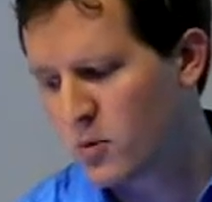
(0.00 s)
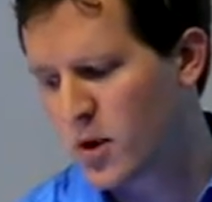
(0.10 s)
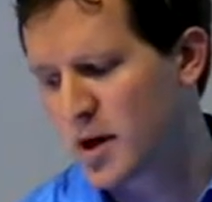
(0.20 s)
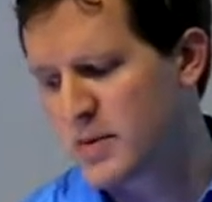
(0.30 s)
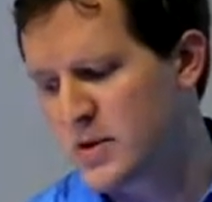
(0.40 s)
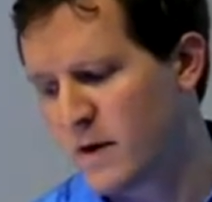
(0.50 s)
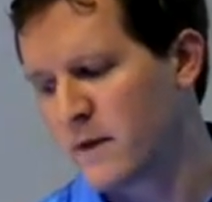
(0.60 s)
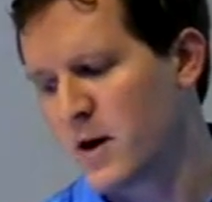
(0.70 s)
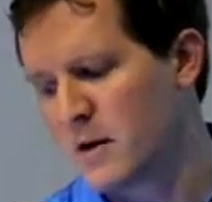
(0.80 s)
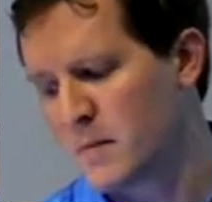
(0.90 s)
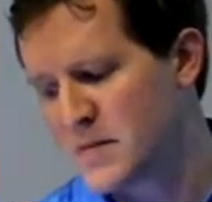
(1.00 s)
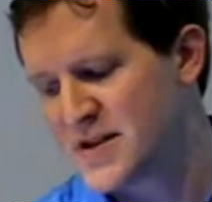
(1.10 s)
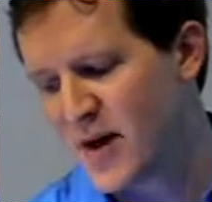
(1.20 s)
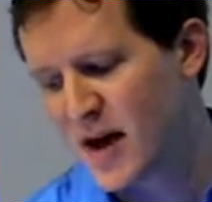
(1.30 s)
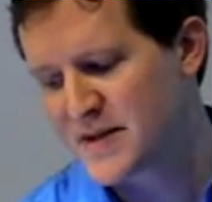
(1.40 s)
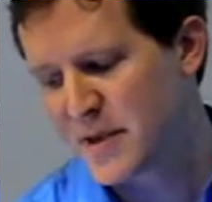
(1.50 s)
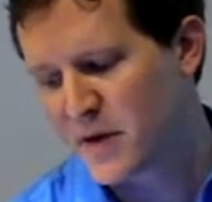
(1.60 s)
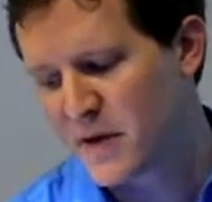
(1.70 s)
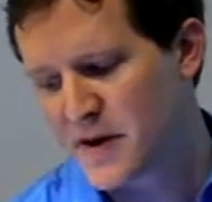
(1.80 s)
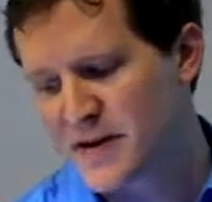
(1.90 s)
when it comes to our freedom to have
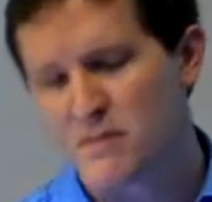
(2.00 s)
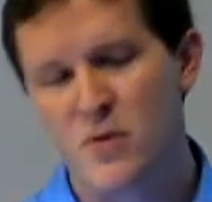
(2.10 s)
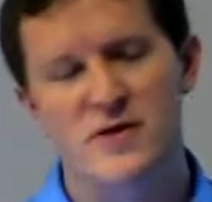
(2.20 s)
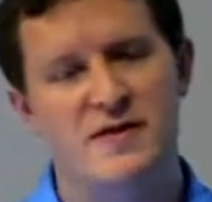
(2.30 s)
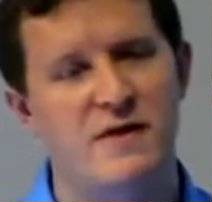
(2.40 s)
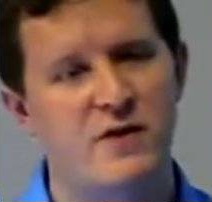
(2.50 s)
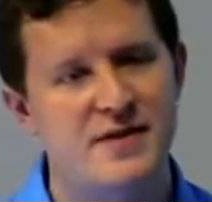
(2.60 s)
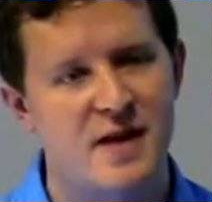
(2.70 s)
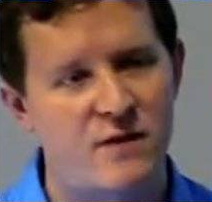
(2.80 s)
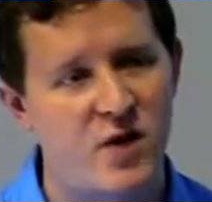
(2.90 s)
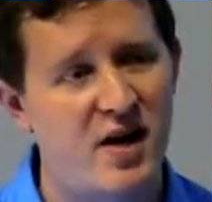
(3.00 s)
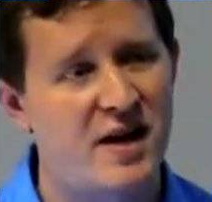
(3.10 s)
something that is mostly free software.